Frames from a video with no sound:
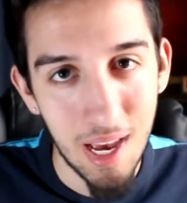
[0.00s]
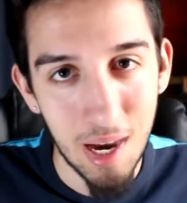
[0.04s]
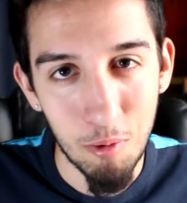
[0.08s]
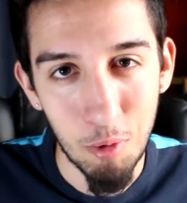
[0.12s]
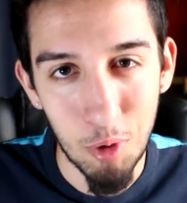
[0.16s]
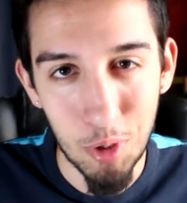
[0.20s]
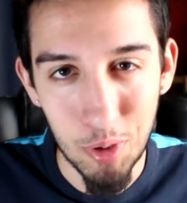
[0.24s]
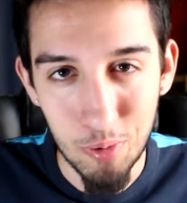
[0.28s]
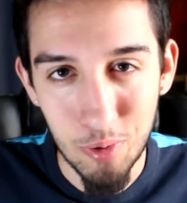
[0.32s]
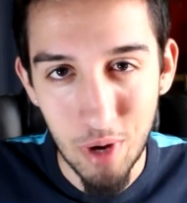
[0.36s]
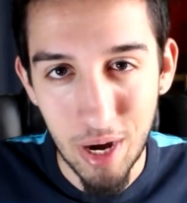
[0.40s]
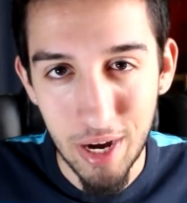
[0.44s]
I
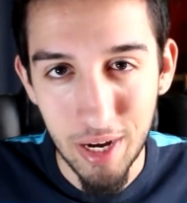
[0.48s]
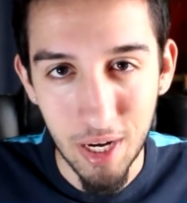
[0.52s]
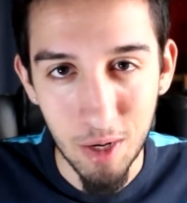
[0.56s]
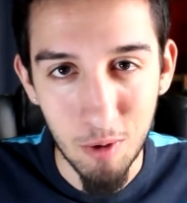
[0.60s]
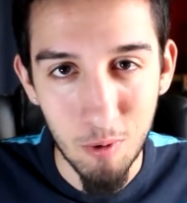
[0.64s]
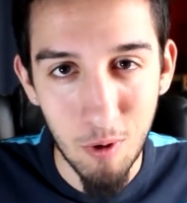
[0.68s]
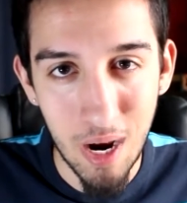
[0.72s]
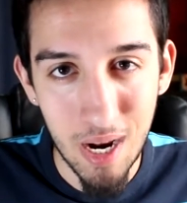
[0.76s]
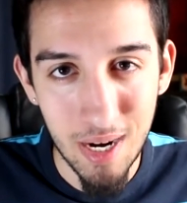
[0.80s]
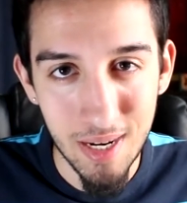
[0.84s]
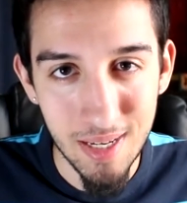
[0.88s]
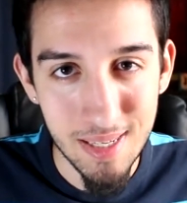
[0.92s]
wouldn't rate it
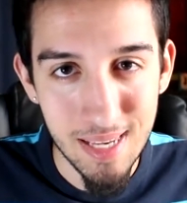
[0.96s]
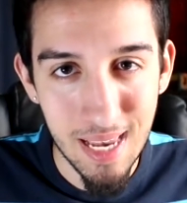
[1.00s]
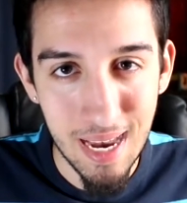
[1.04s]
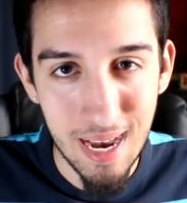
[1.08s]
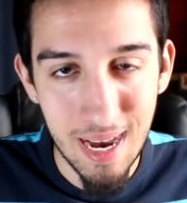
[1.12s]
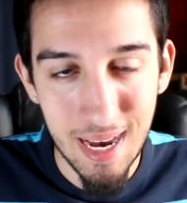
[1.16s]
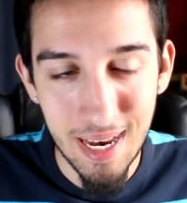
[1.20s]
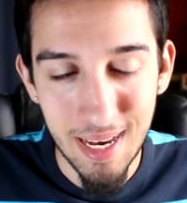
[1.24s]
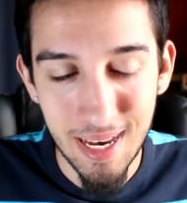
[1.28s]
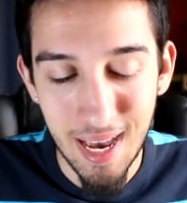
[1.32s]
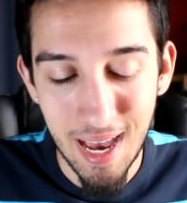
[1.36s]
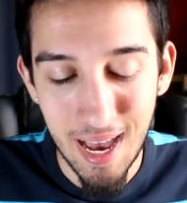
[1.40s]
quite as
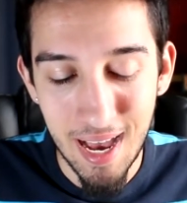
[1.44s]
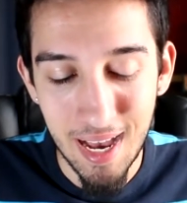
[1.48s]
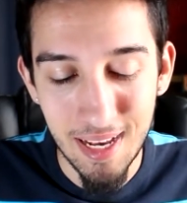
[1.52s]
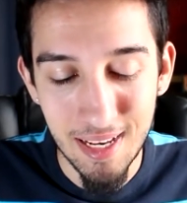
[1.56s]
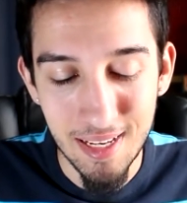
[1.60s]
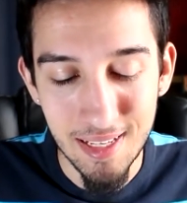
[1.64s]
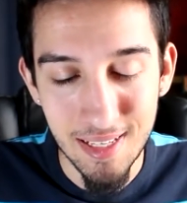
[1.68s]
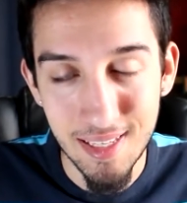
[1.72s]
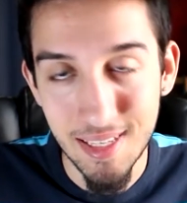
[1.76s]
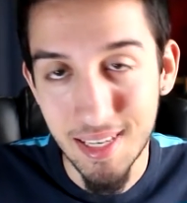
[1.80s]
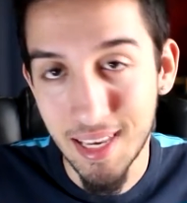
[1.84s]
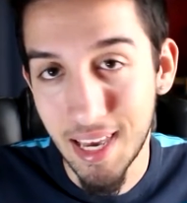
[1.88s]
high
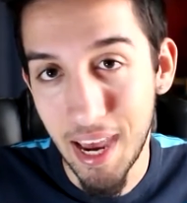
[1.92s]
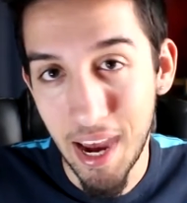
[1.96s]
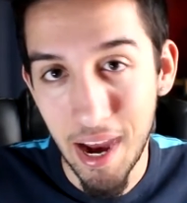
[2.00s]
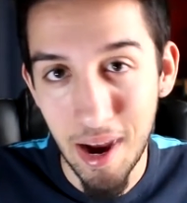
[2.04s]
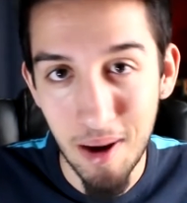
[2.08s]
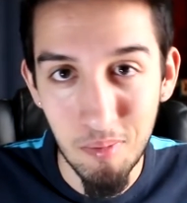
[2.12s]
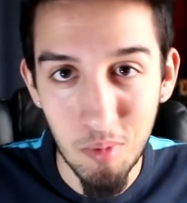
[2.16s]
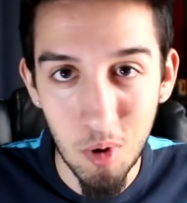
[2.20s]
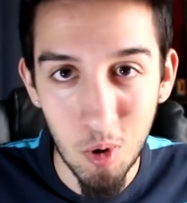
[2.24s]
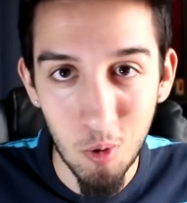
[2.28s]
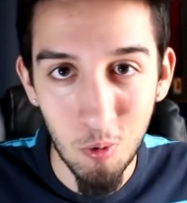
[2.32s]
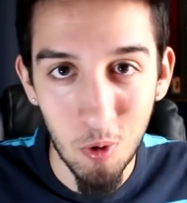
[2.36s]
as
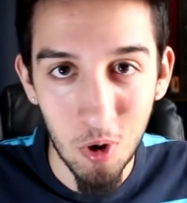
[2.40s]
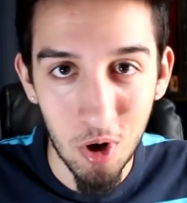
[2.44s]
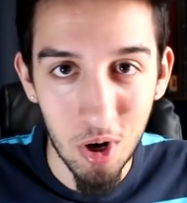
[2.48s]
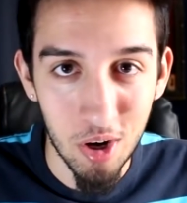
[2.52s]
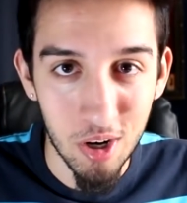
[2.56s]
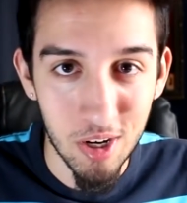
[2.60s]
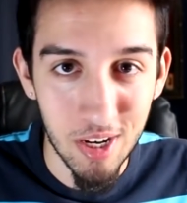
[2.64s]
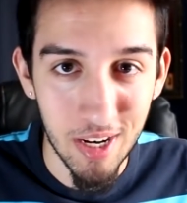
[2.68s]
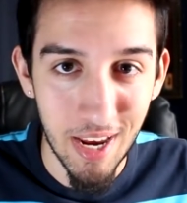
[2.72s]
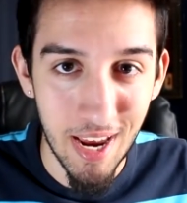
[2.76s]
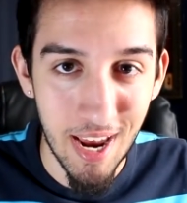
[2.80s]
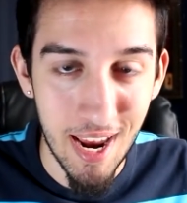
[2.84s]
camera
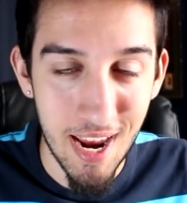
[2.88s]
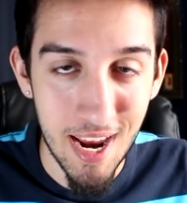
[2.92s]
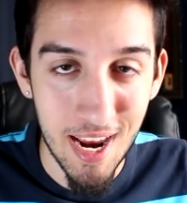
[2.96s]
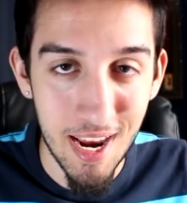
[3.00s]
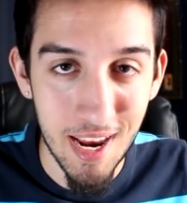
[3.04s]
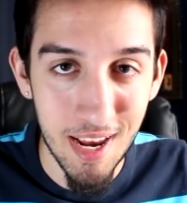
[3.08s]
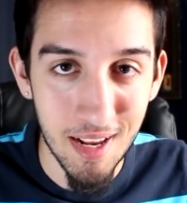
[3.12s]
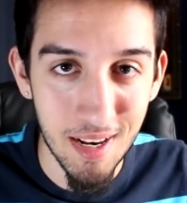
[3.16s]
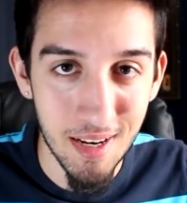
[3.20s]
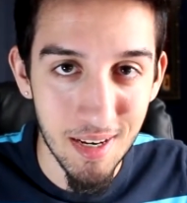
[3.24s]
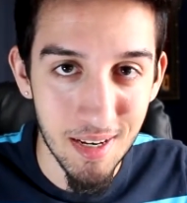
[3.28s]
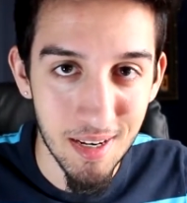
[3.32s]
work
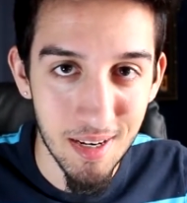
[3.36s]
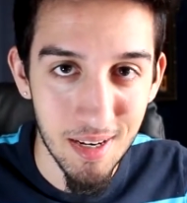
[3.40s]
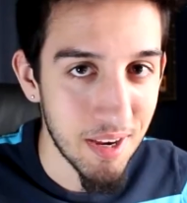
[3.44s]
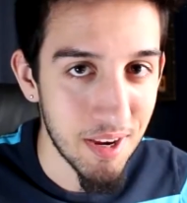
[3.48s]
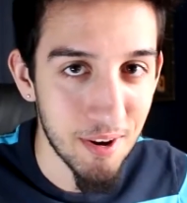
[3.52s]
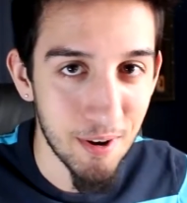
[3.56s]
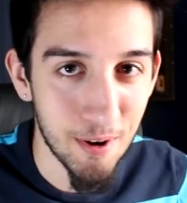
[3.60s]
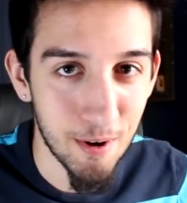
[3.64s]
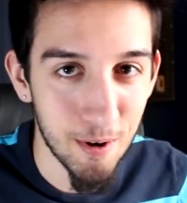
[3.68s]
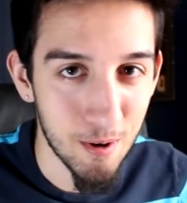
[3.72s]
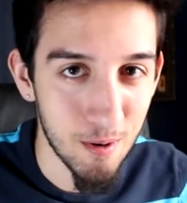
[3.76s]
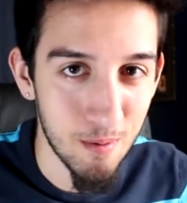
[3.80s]
and
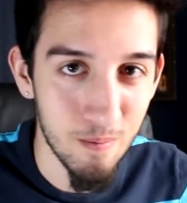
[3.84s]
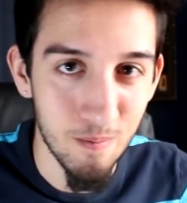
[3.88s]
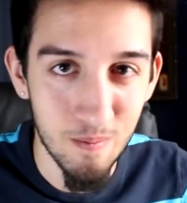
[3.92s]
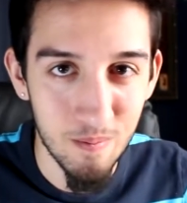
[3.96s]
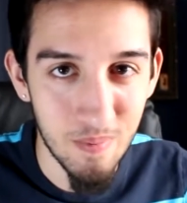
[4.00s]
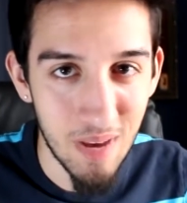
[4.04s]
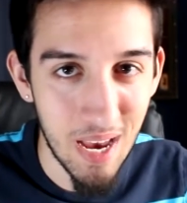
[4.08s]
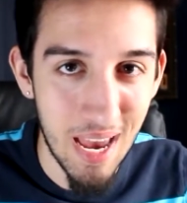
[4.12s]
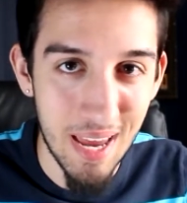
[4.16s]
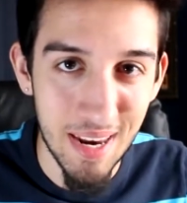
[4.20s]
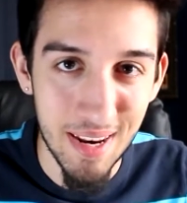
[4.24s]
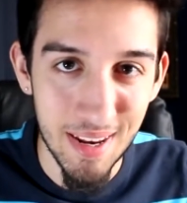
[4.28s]
your
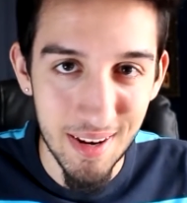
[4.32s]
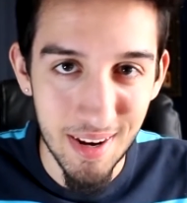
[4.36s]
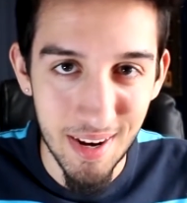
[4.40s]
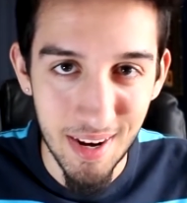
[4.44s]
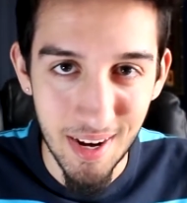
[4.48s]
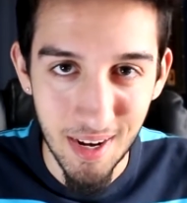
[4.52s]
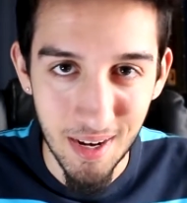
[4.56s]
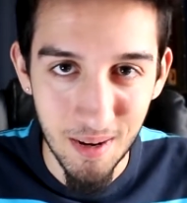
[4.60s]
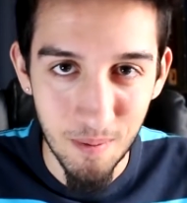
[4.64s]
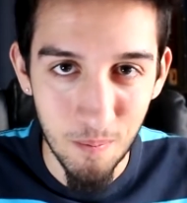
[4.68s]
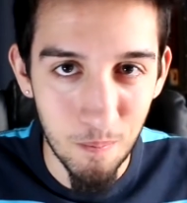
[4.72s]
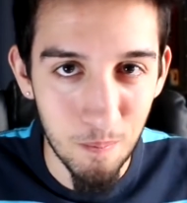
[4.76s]

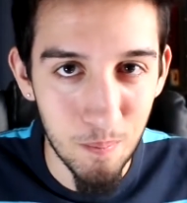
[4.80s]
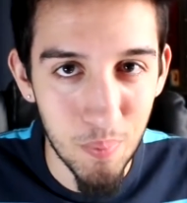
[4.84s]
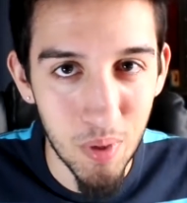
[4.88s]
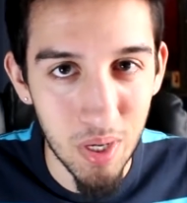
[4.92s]
editing,